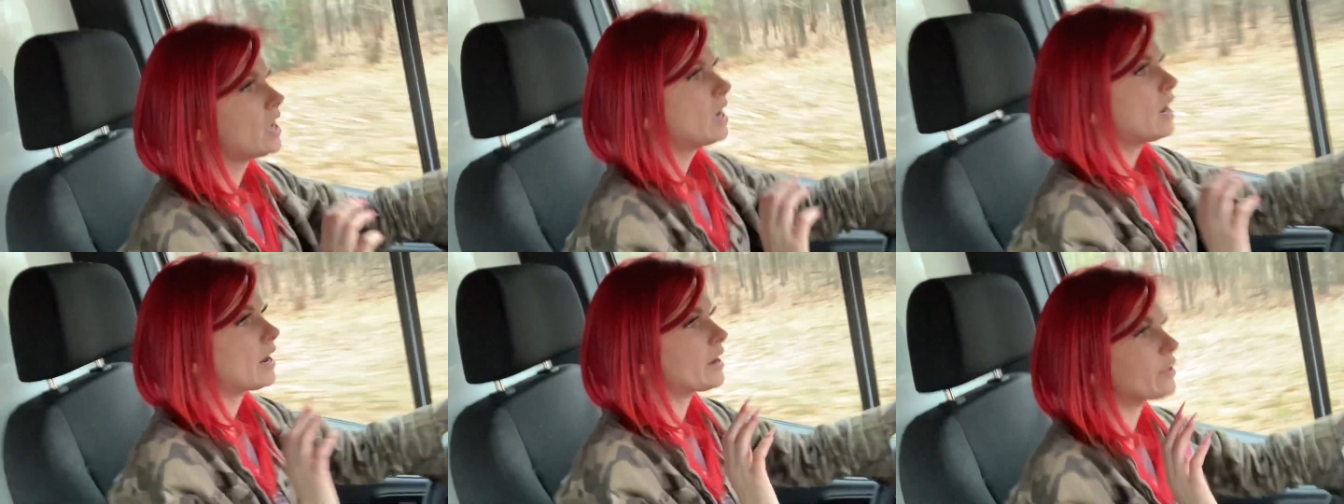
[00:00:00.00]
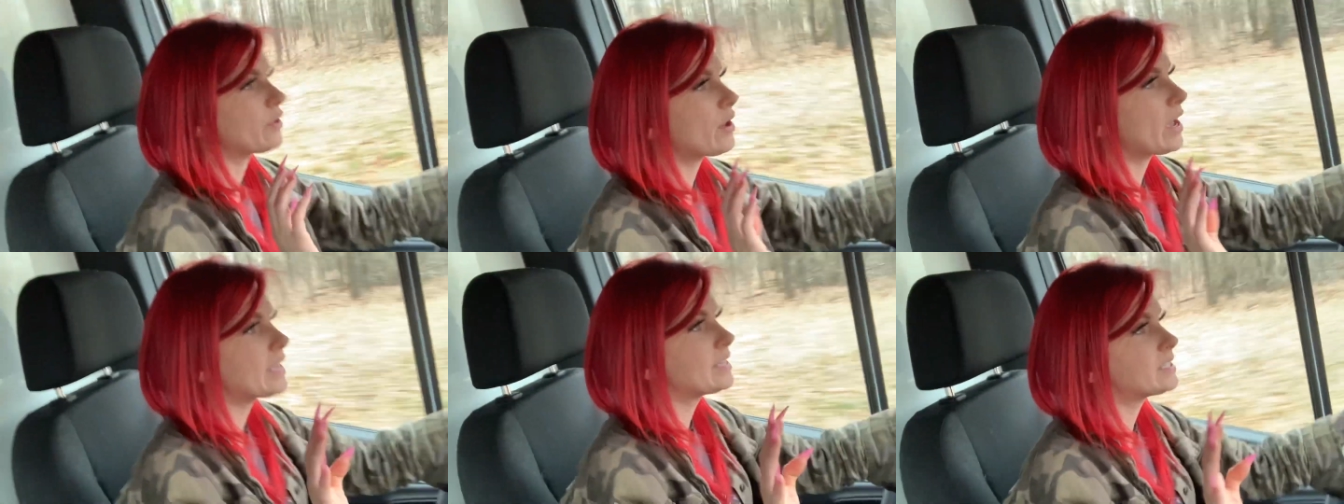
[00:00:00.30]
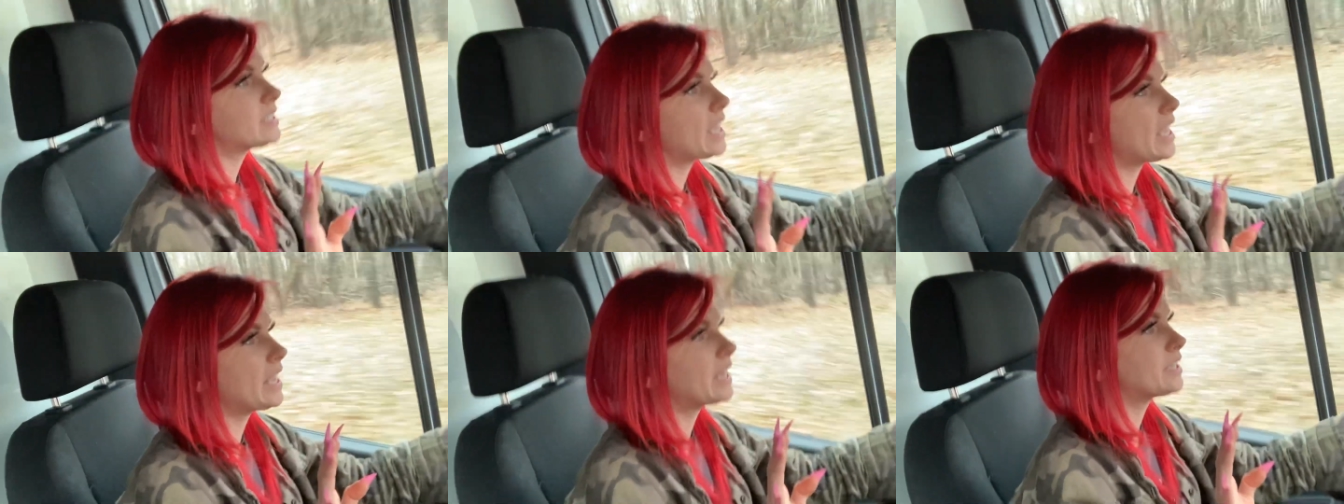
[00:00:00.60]
Are you guys
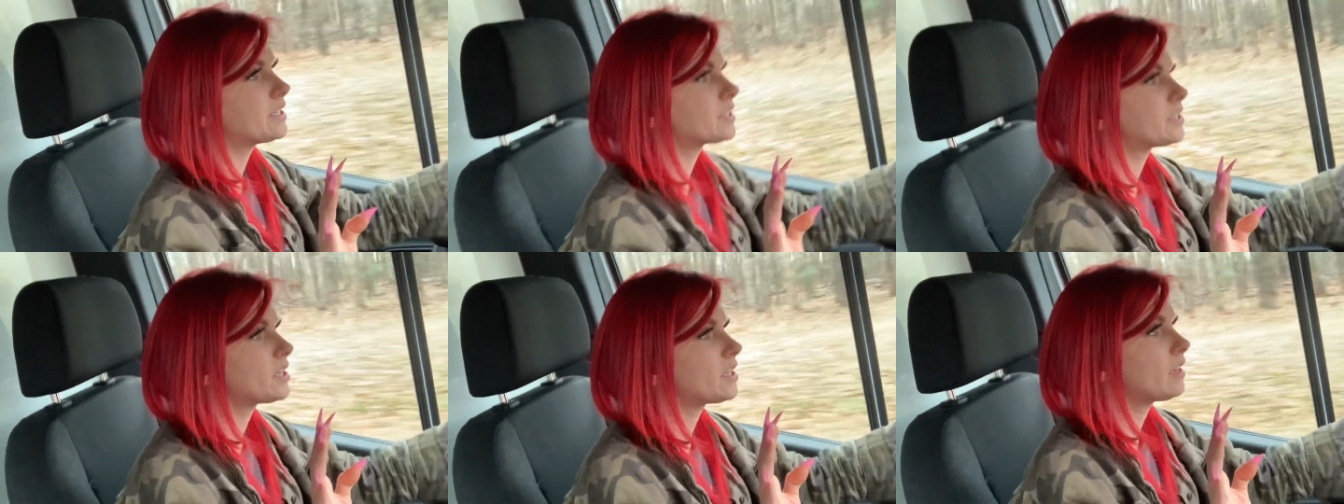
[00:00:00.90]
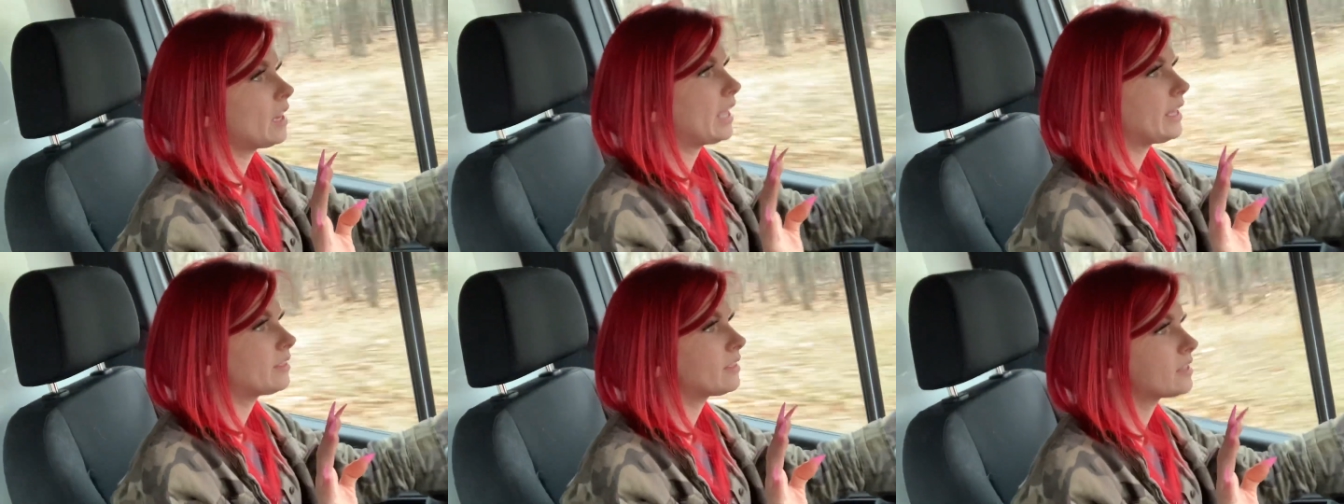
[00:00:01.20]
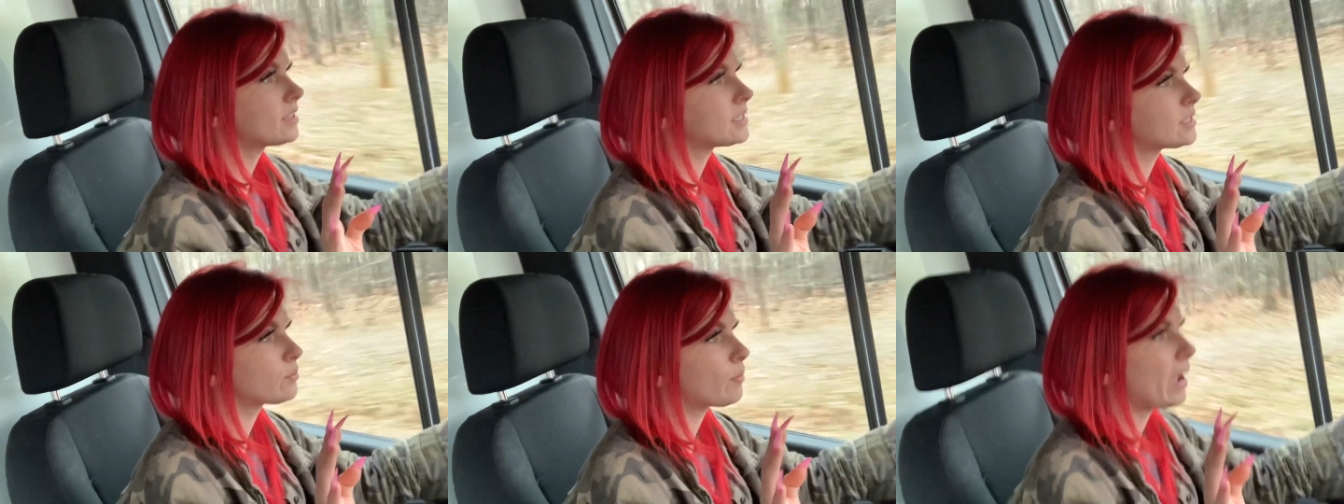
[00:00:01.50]
into like
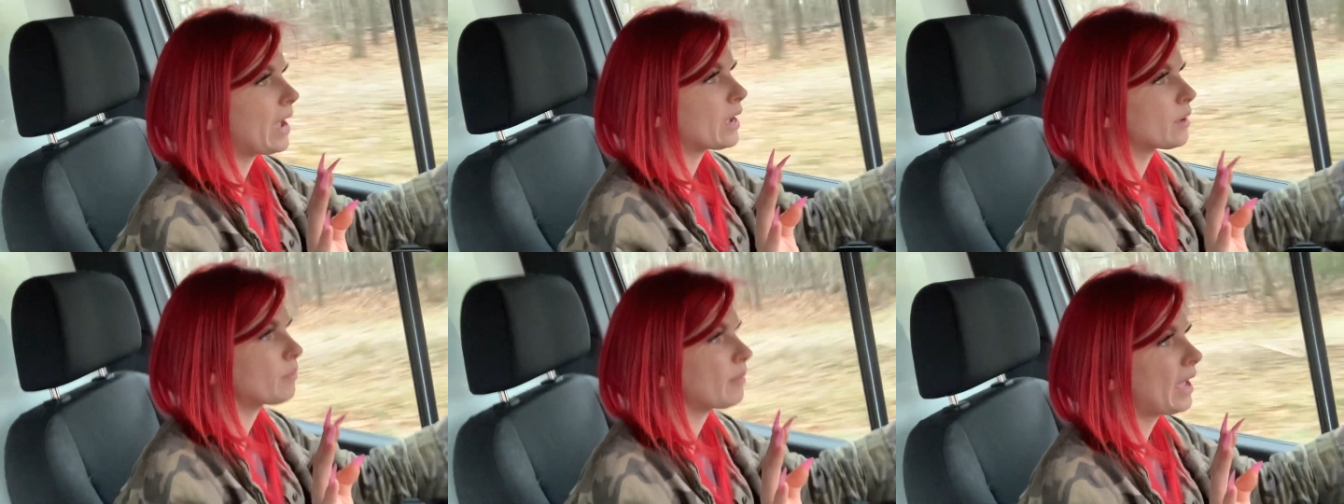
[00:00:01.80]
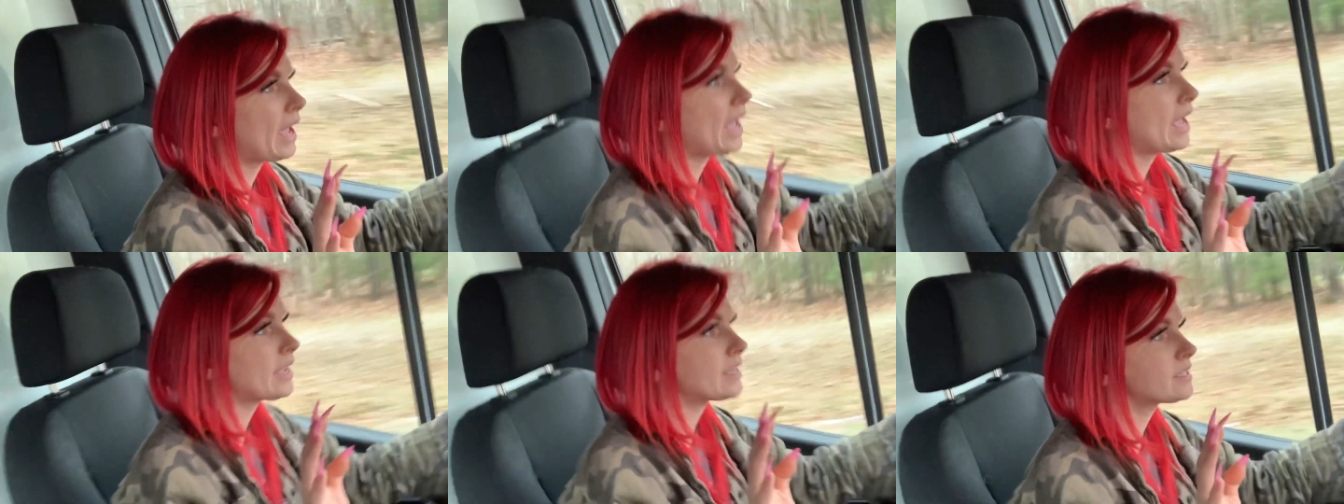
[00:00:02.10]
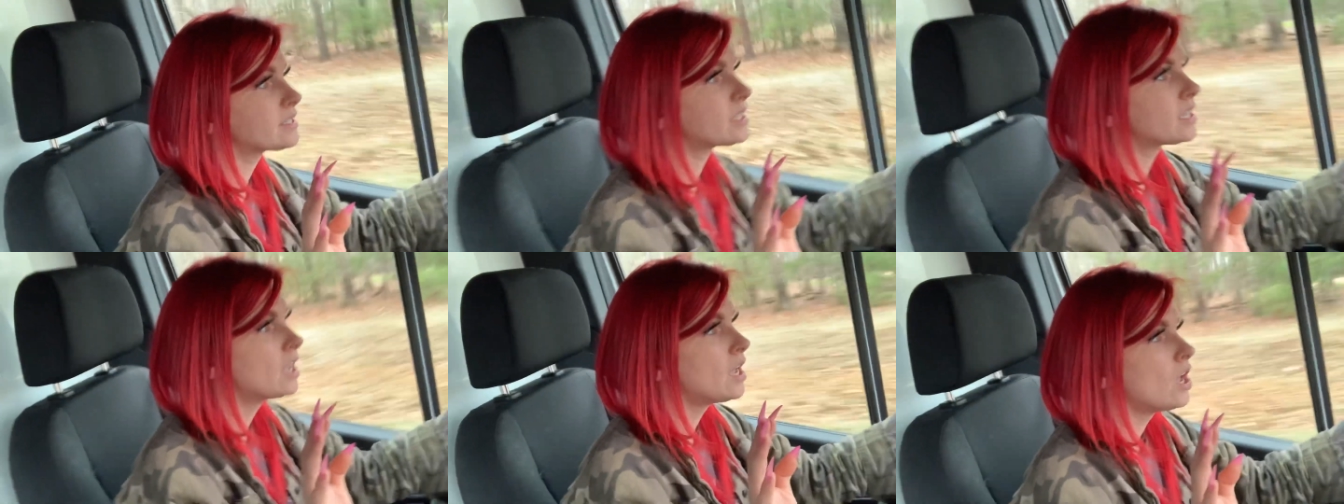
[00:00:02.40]
the swag
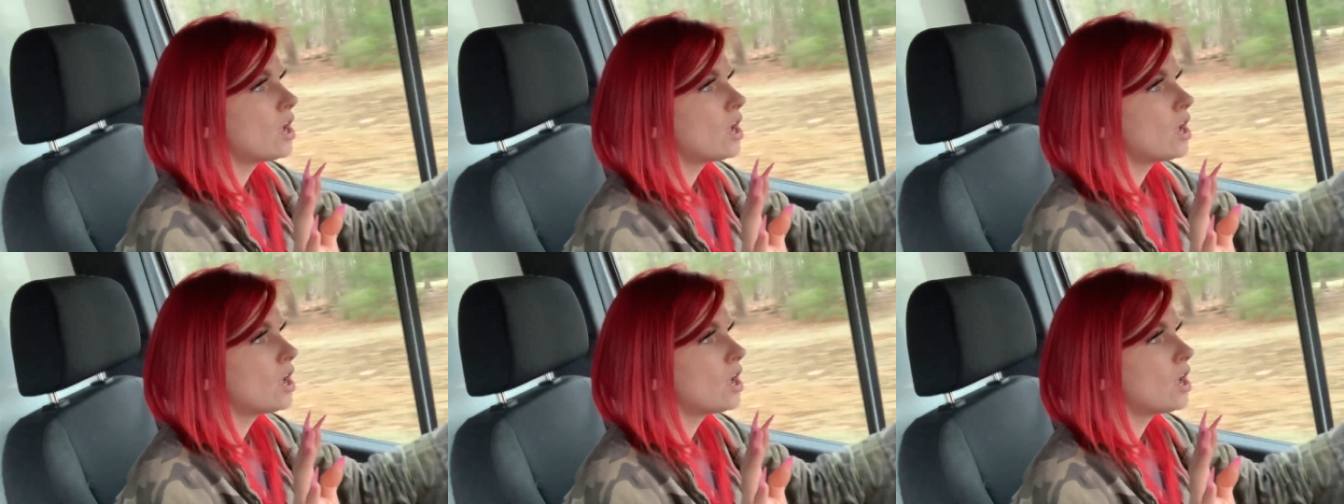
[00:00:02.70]
bags?